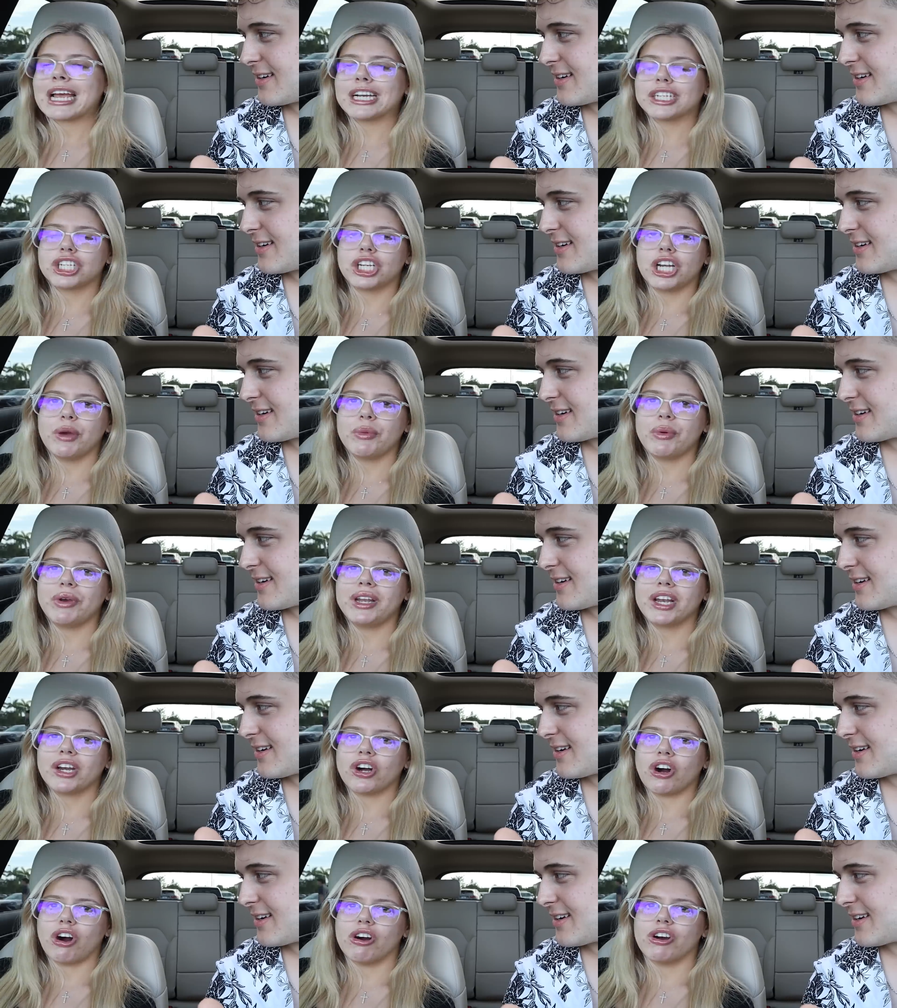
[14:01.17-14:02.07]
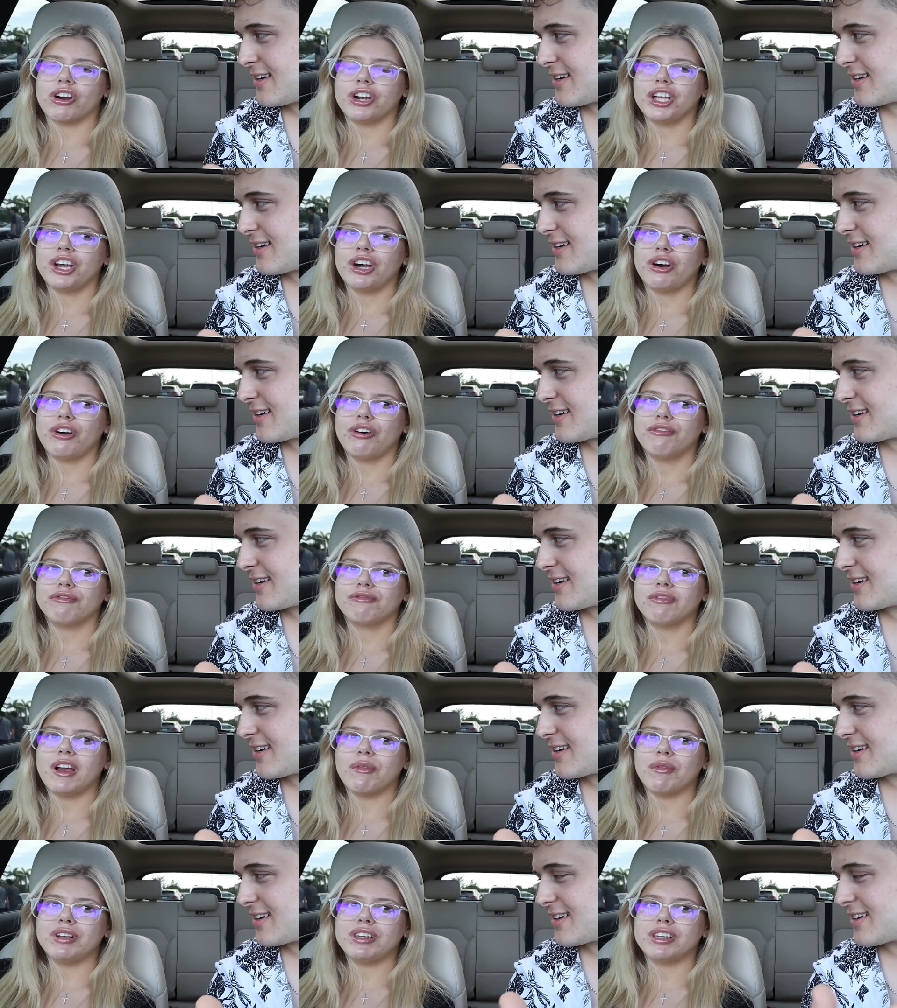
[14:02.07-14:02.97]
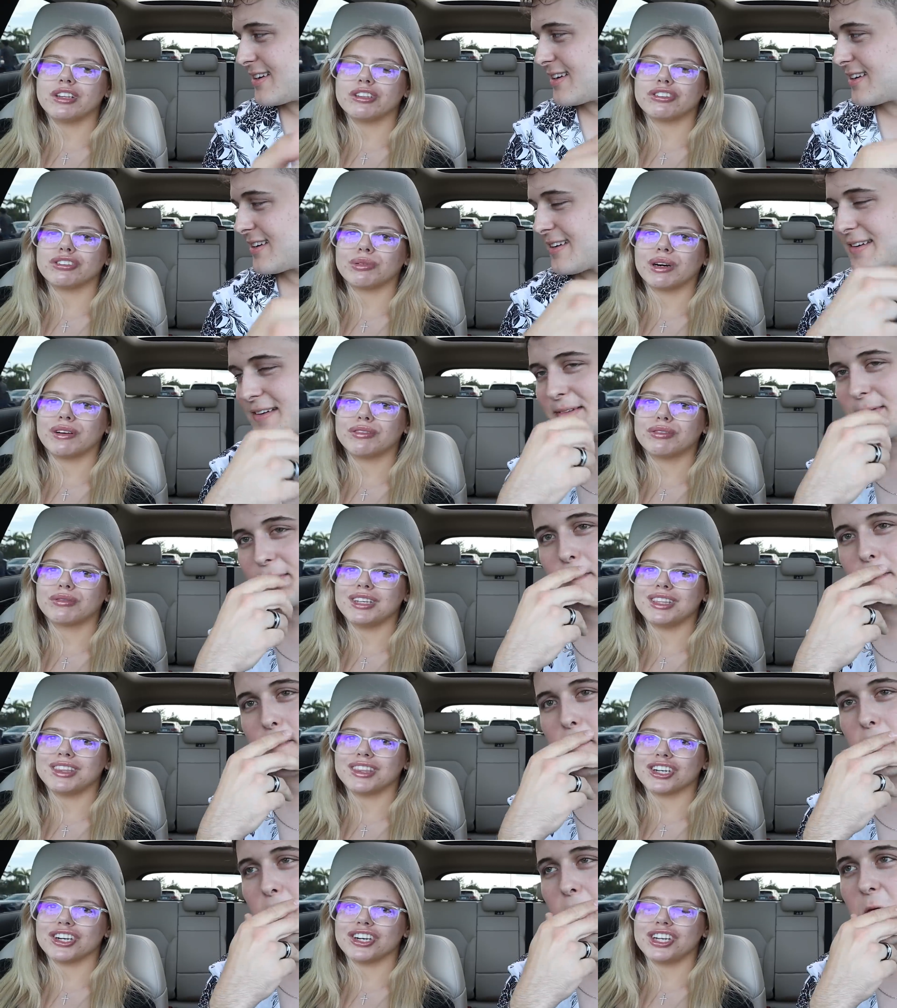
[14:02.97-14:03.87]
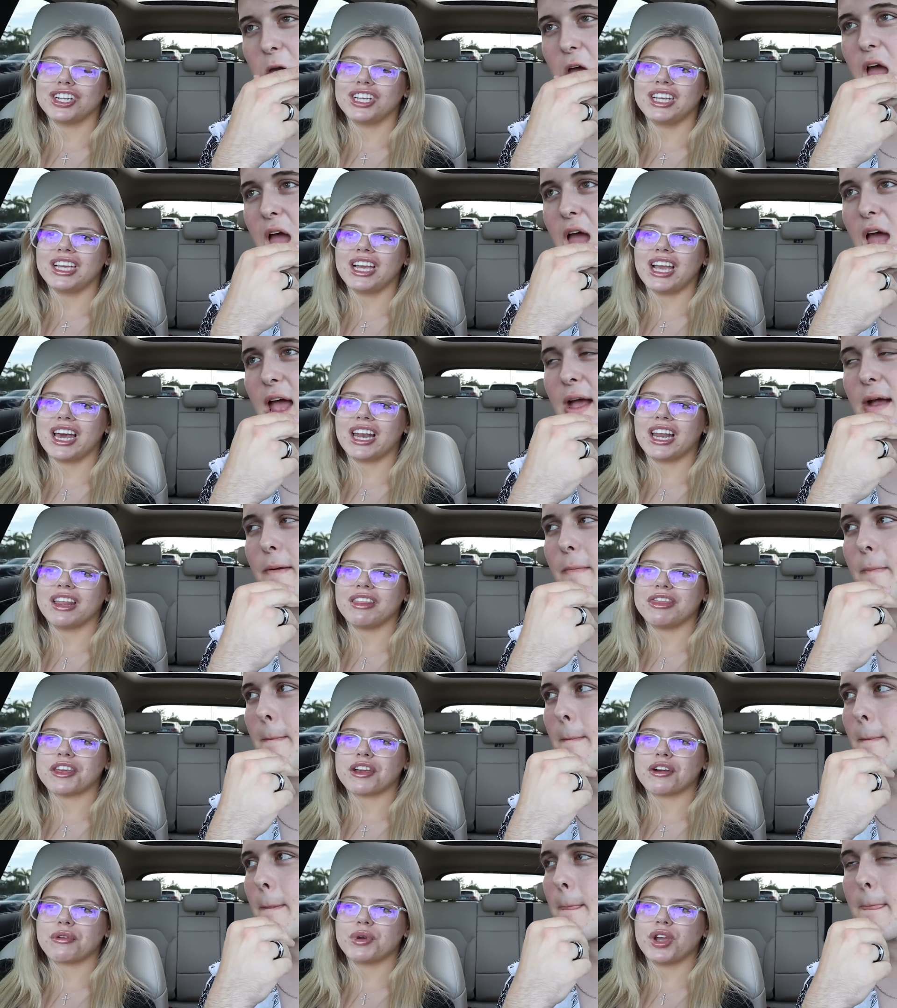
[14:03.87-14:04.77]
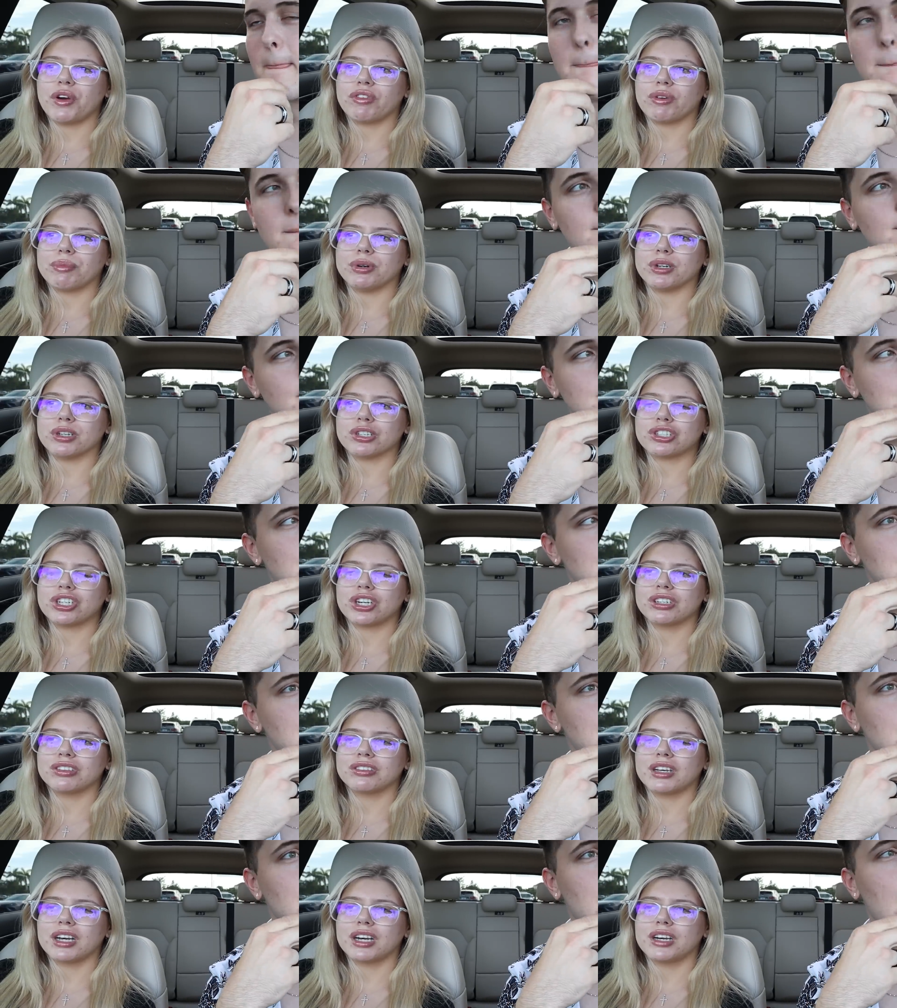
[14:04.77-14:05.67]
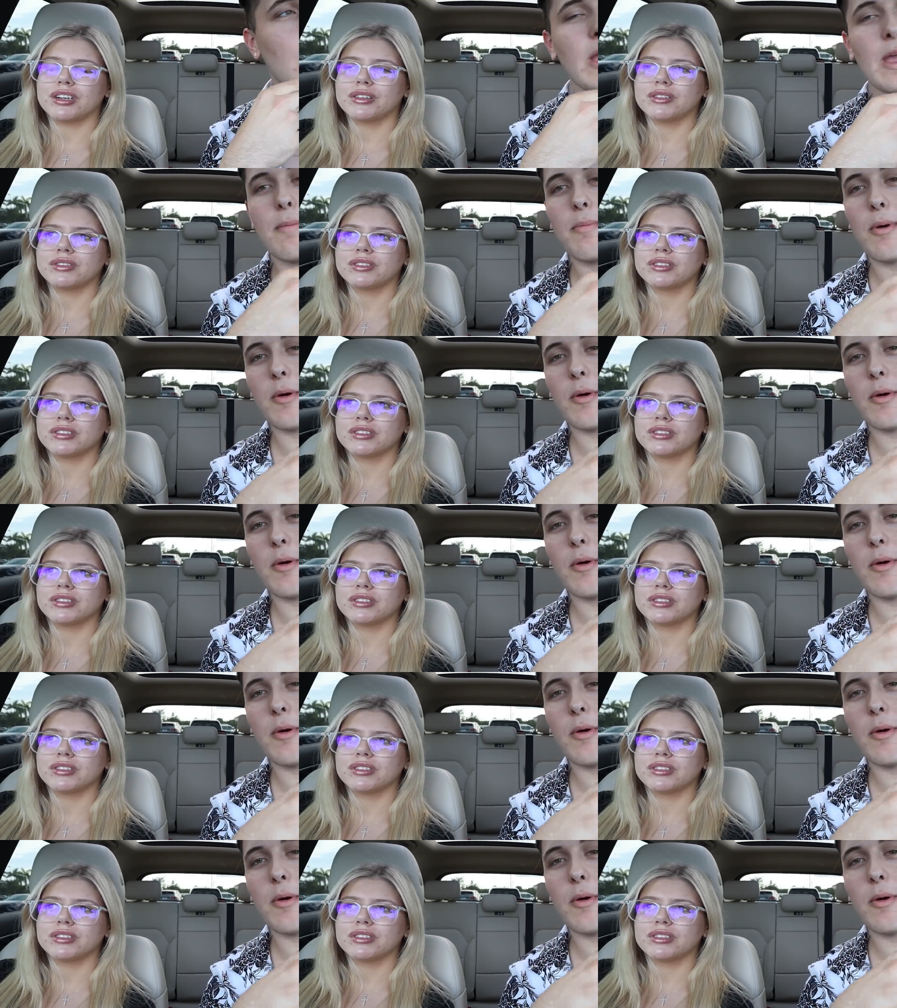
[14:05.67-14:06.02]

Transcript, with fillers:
Speaker 1: Yesterday, we did cardio, and we did the 12 3 30, and I think we overpushed ourselves. Okay,